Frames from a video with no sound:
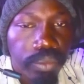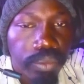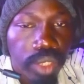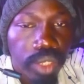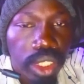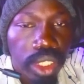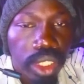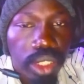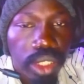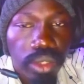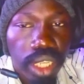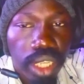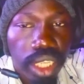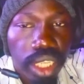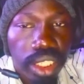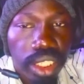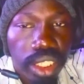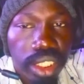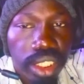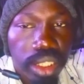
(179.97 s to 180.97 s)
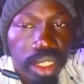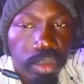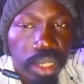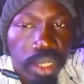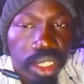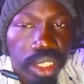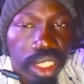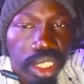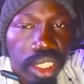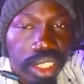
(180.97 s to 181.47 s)
you can just simply
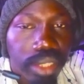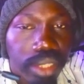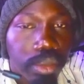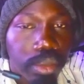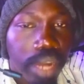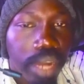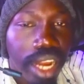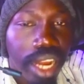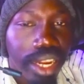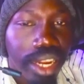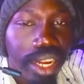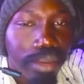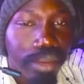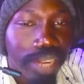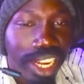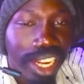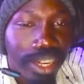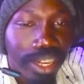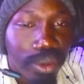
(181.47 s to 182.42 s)
say Shaba Kamal, good